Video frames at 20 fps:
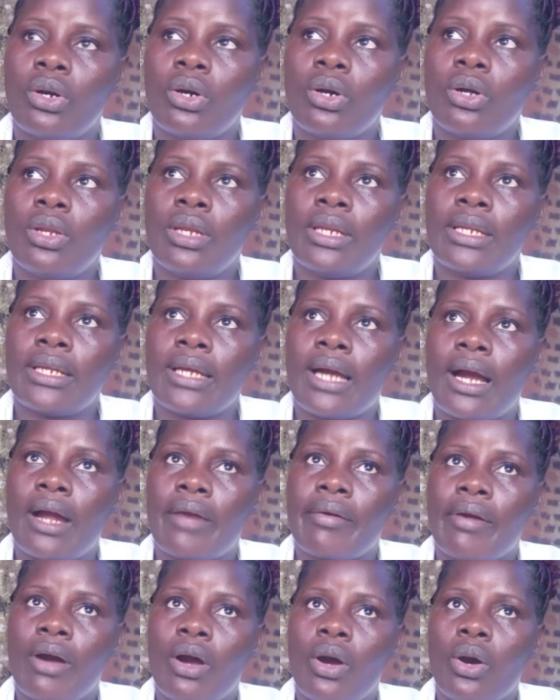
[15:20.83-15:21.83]
only
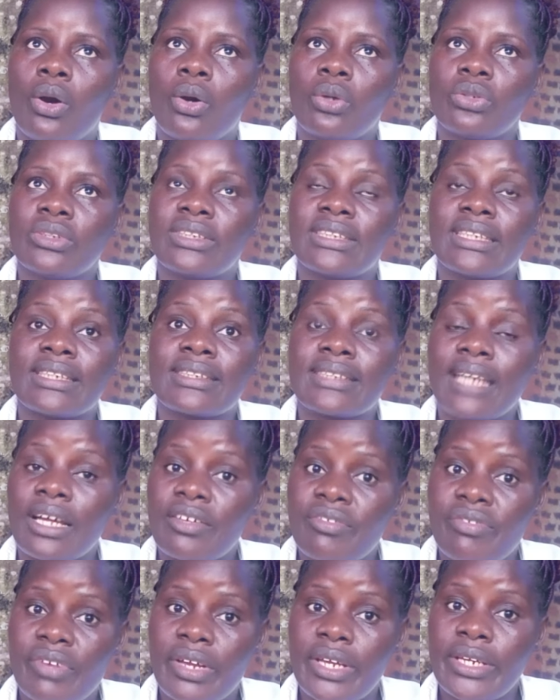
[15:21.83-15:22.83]
around
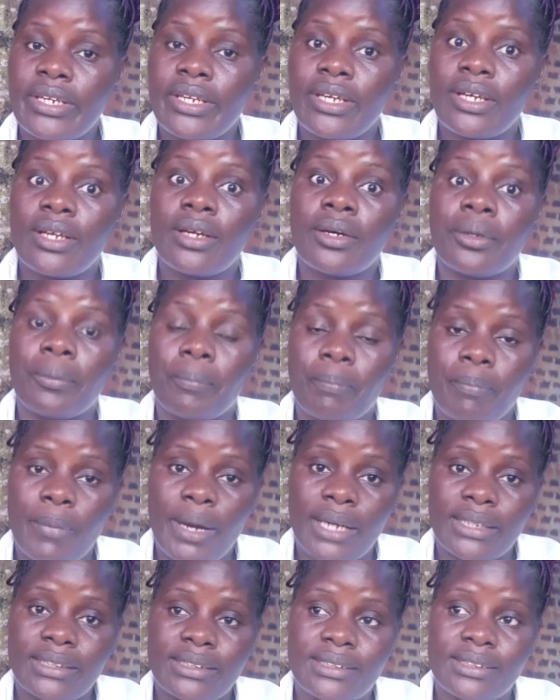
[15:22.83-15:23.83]
600
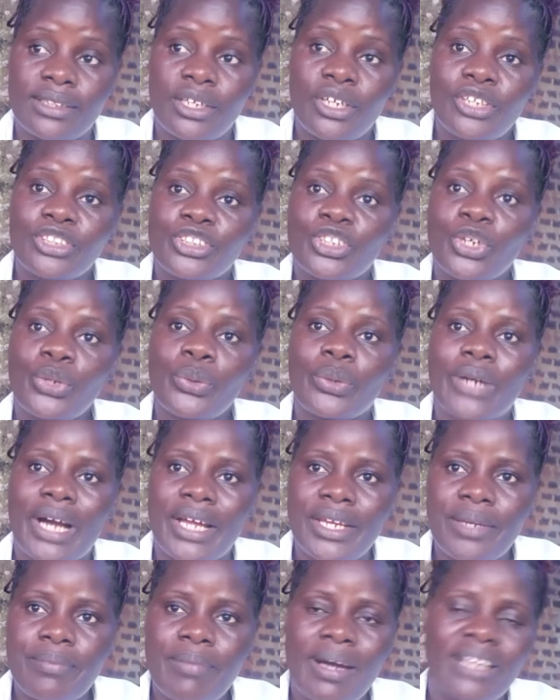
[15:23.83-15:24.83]
birds. So you
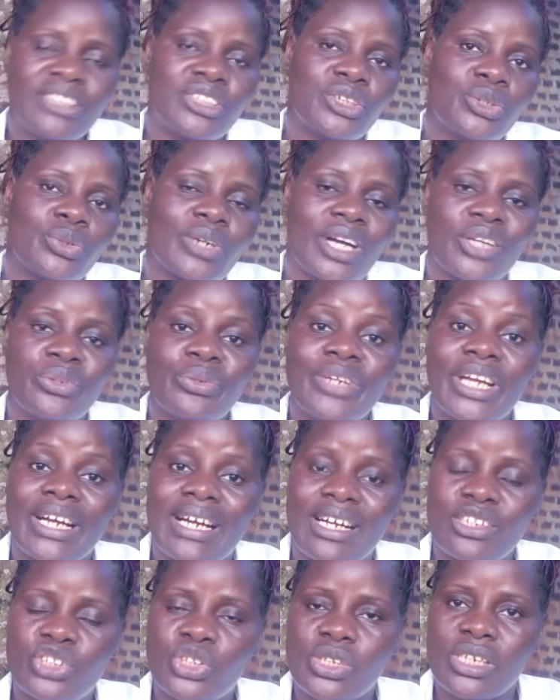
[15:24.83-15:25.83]
can imagine, you can do the
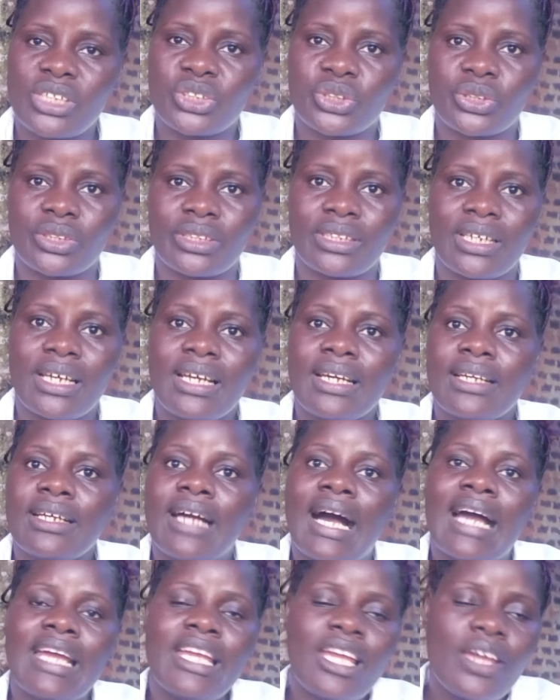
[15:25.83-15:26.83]
calculation.
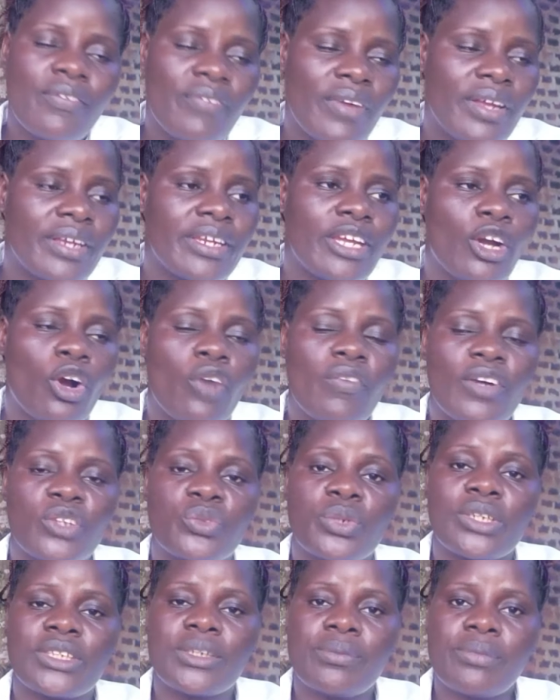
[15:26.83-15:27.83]
Even the over
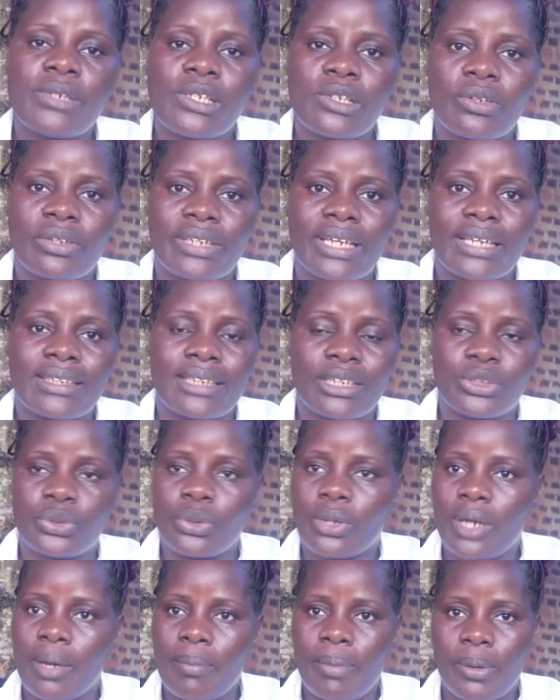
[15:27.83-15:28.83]
20 million that I
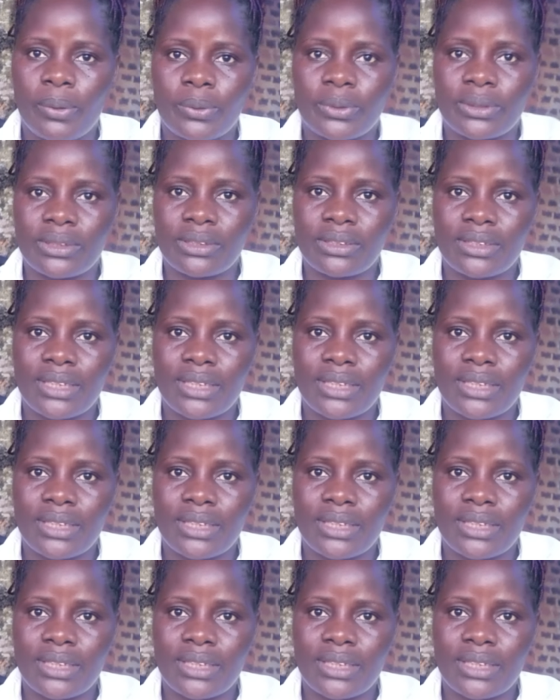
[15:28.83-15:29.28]
talk about,